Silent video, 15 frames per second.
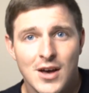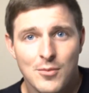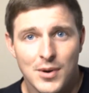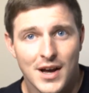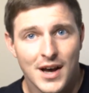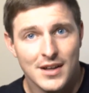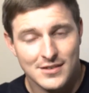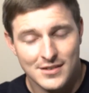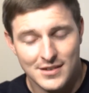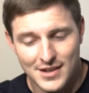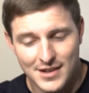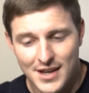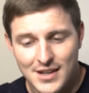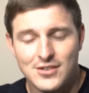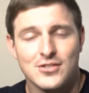But guys,
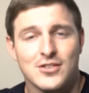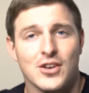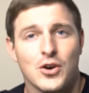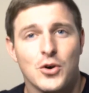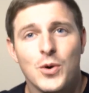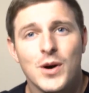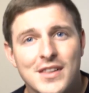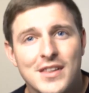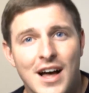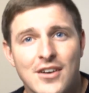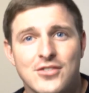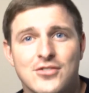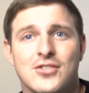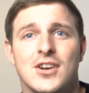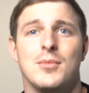today, just a quick live
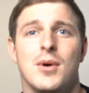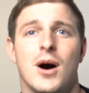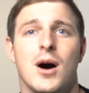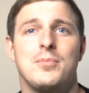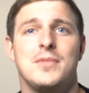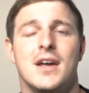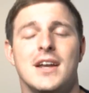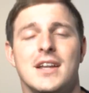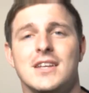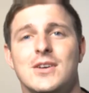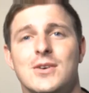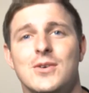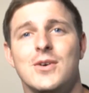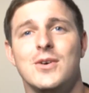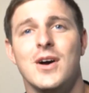stream updating
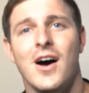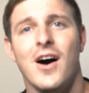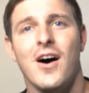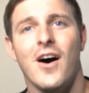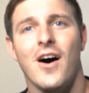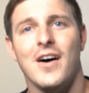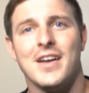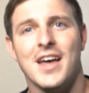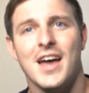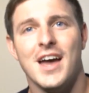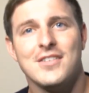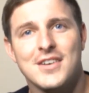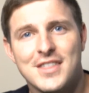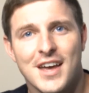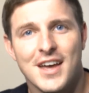you on
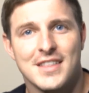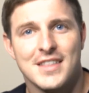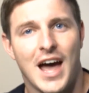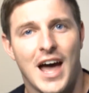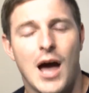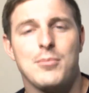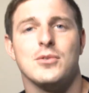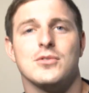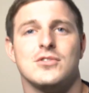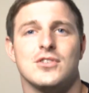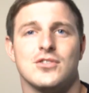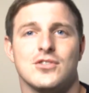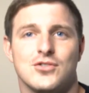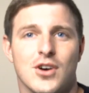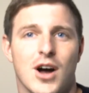everything that Apple
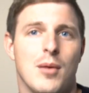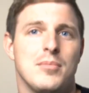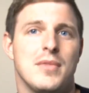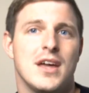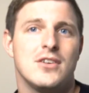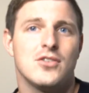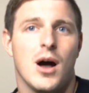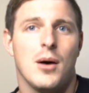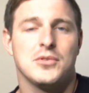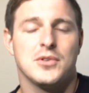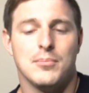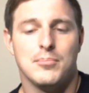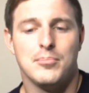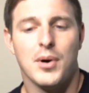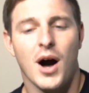just dropped. They dropped
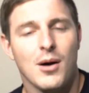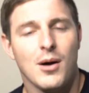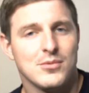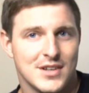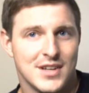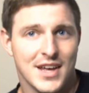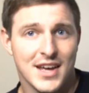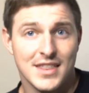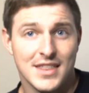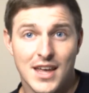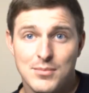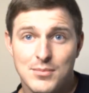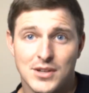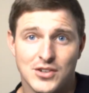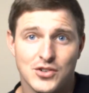some bombs today. They've
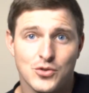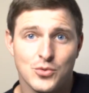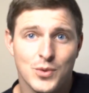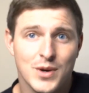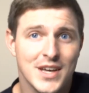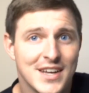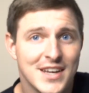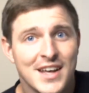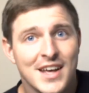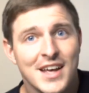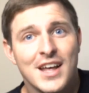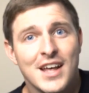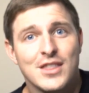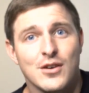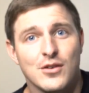been swinging
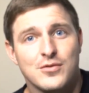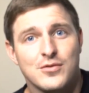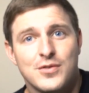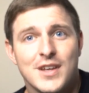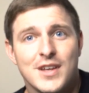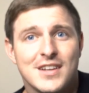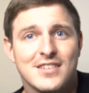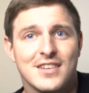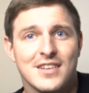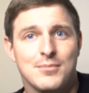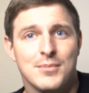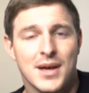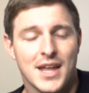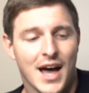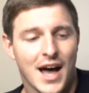their fist.
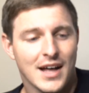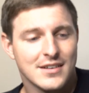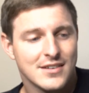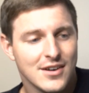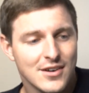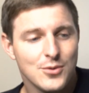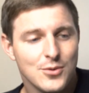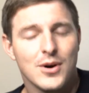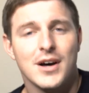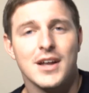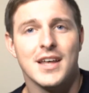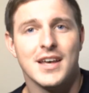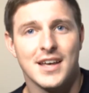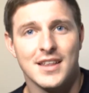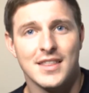Man, I tell you what,
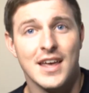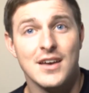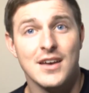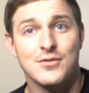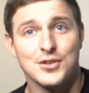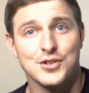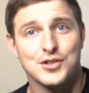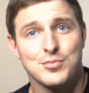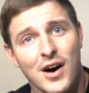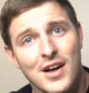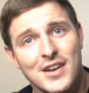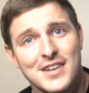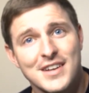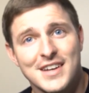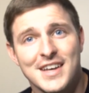they have
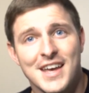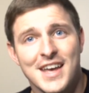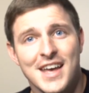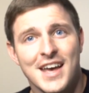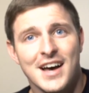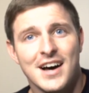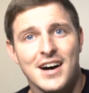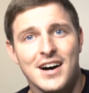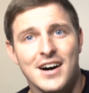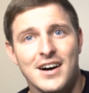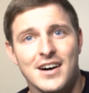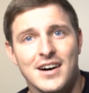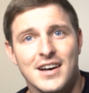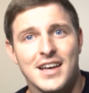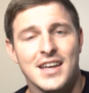responded
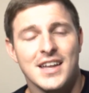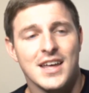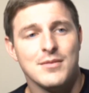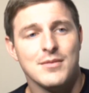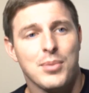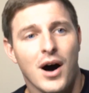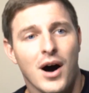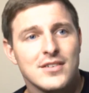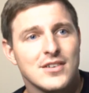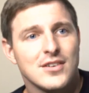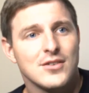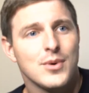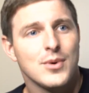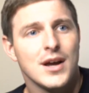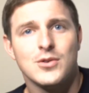in a
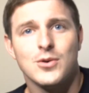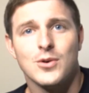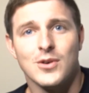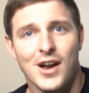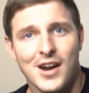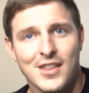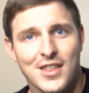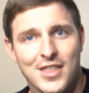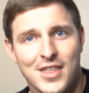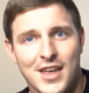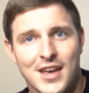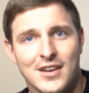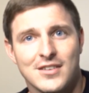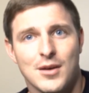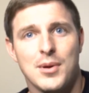positive way to a lot of the
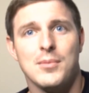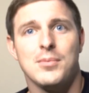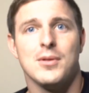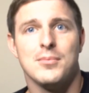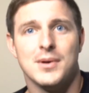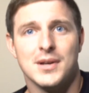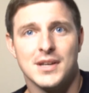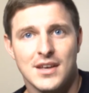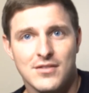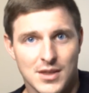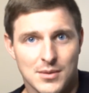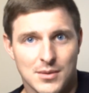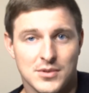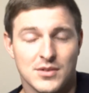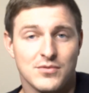things that people have been giving
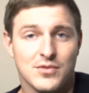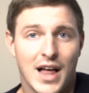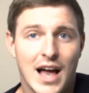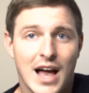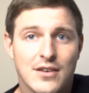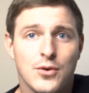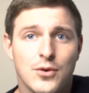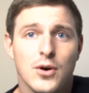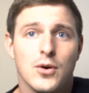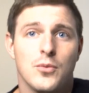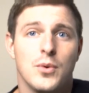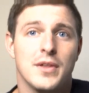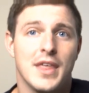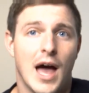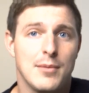them some flack for
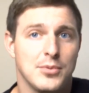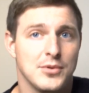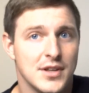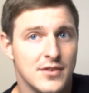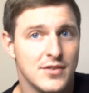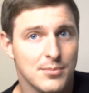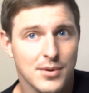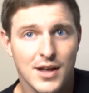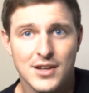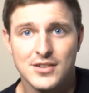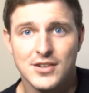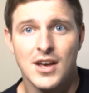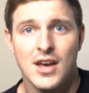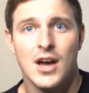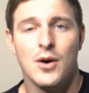with Apple TV Plus.
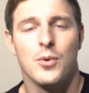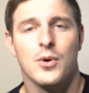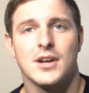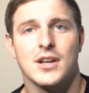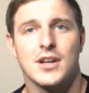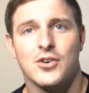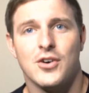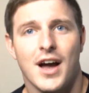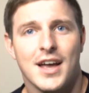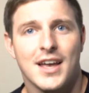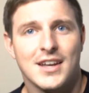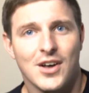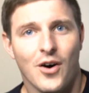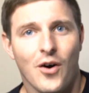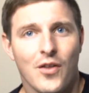We're going to crack
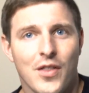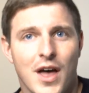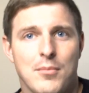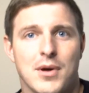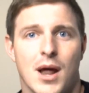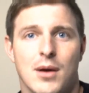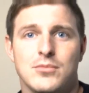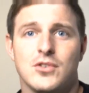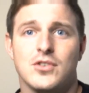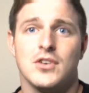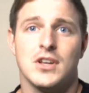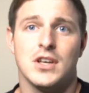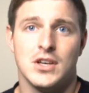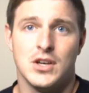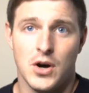into all that, but I'm just going
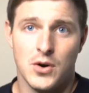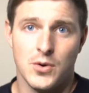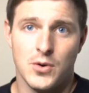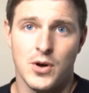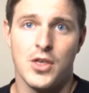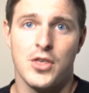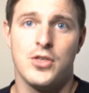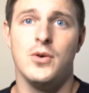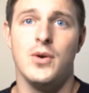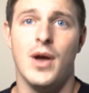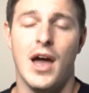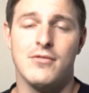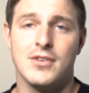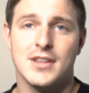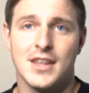to go through
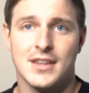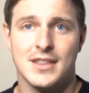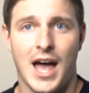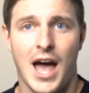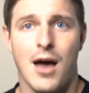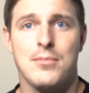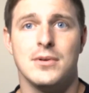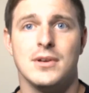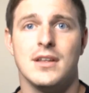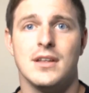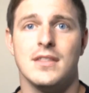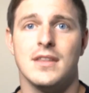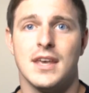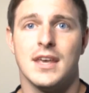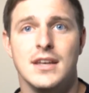everything that happened in
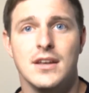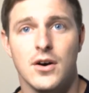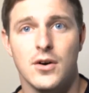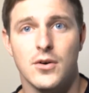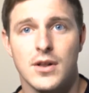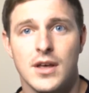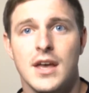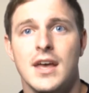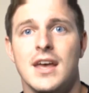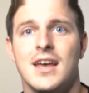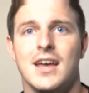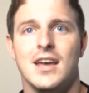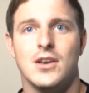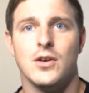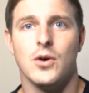the keynote
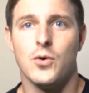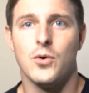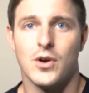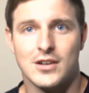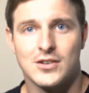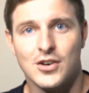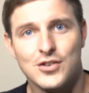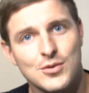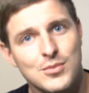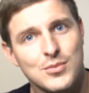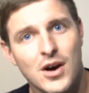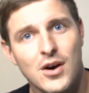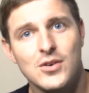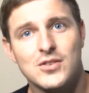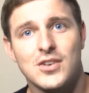in order. I took some
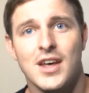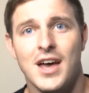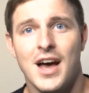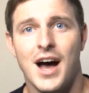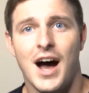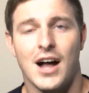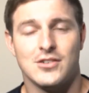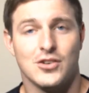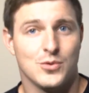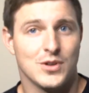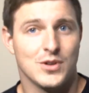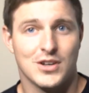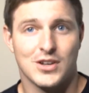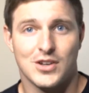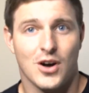notes. I just
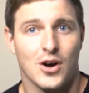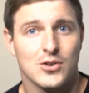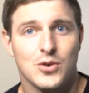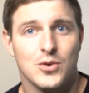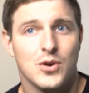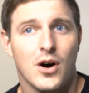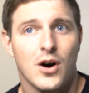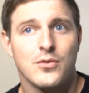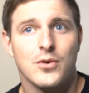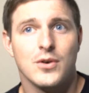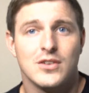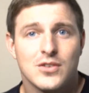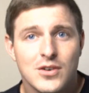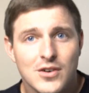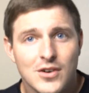wanted to talk through it all for you
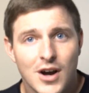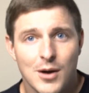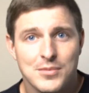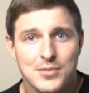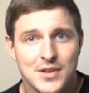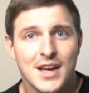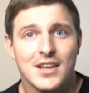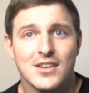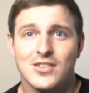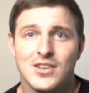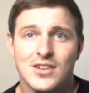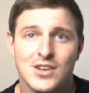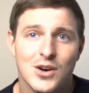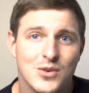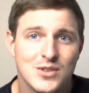so you're up to date, so you
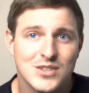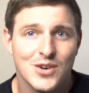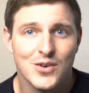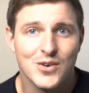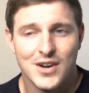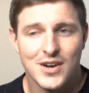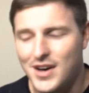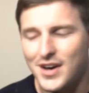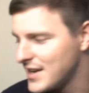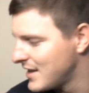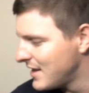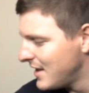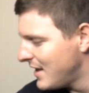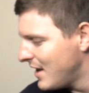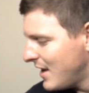know what's going on.
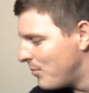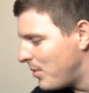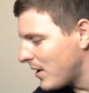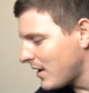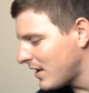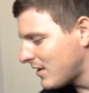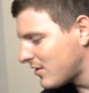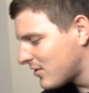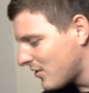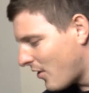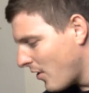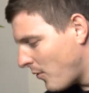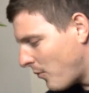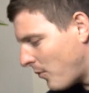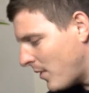But let's
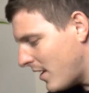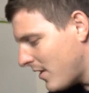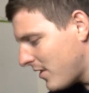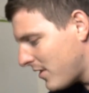start with,